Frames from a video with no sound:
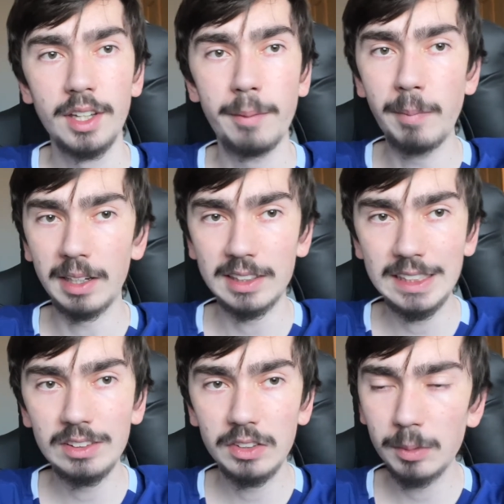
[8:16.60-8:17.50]

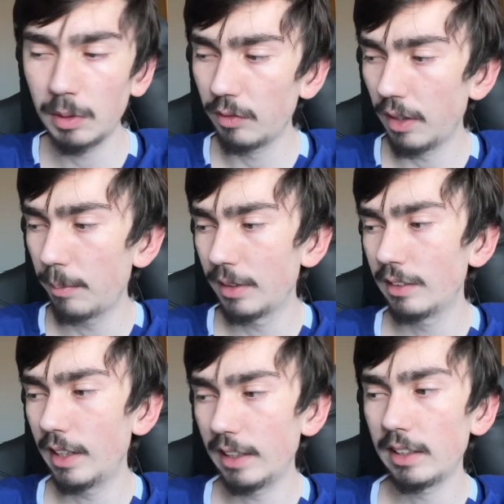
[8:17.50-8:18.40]
magnesium and vitamin
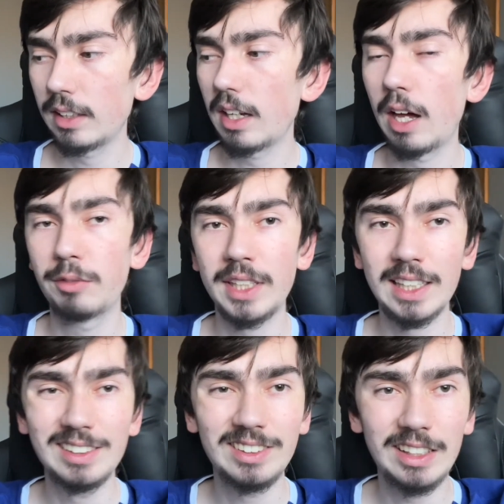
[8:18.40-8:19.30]
D, I think,
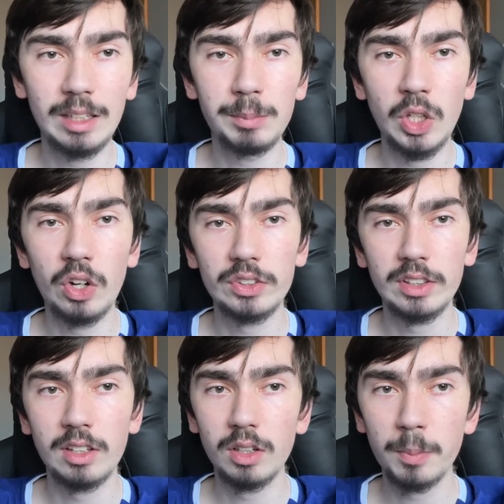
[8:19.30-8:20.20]
has saved me arse a
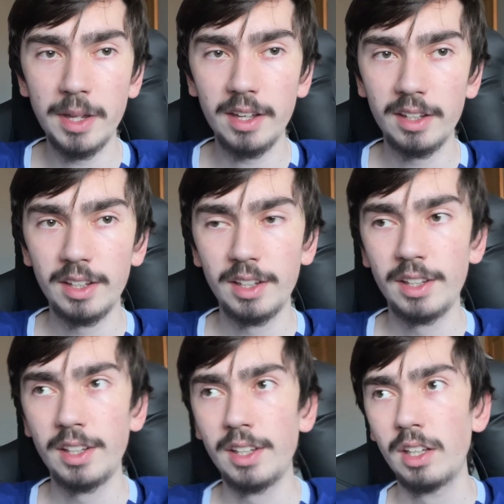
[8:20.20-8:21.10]
little bit.
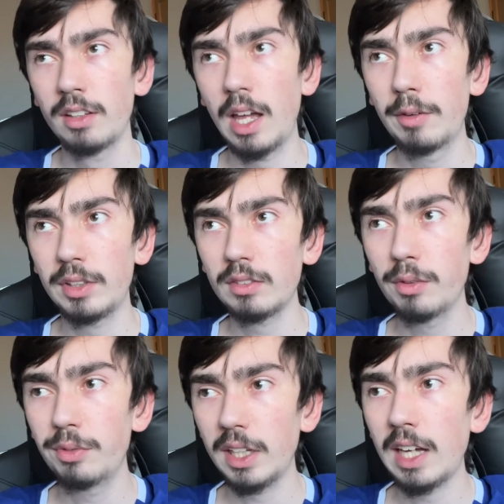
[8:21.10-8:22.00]
I think the
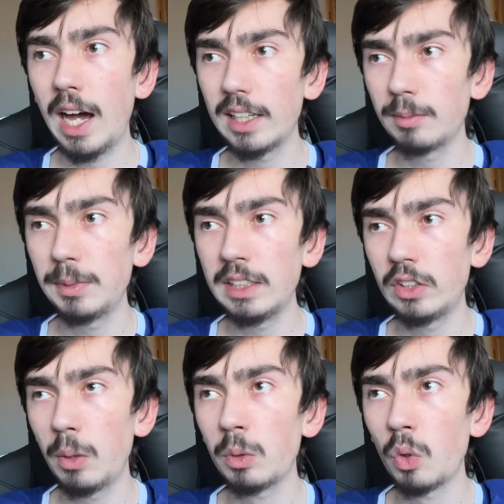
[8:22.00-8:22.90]
thing I hadn't been
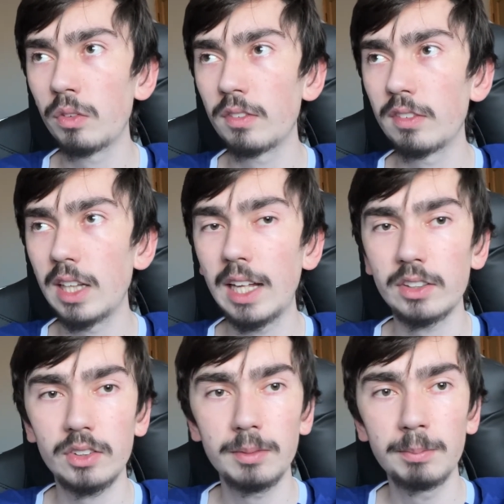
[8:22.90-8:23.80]
doing over the
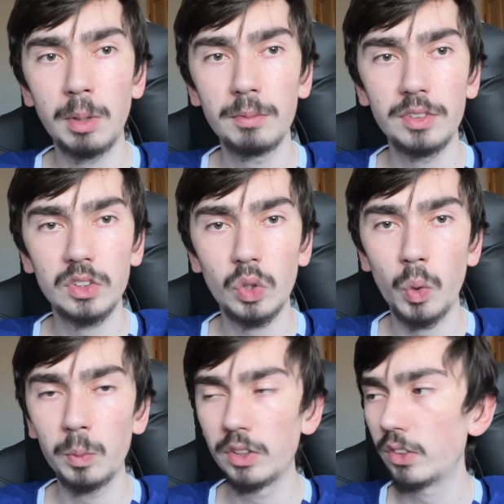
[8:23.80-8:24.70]
last month or so
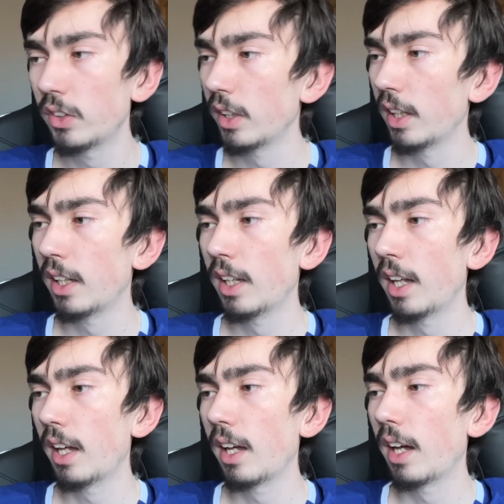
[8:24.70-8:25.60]
was
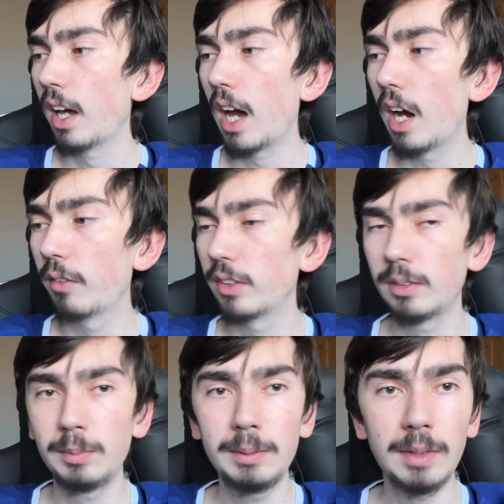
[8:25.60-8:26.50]
having
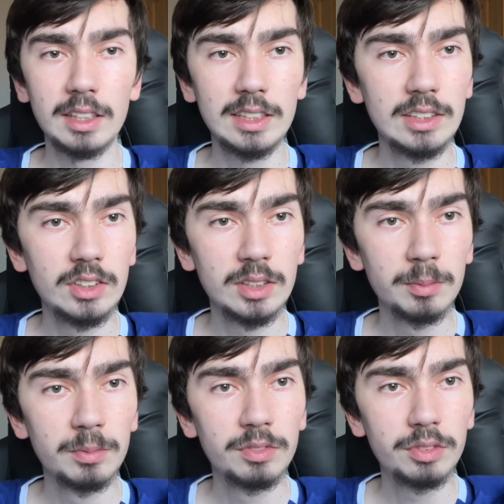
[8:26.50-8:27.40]
the
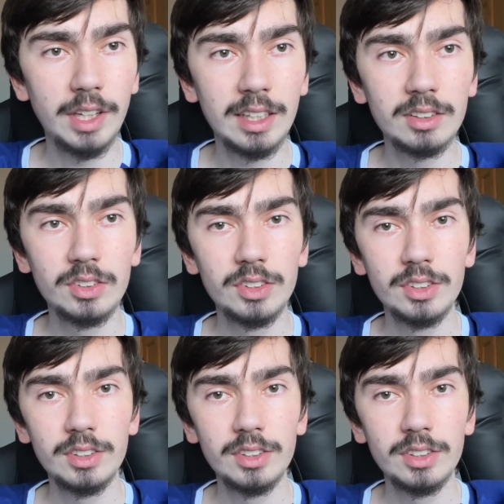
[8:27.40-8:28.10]
magnesium things.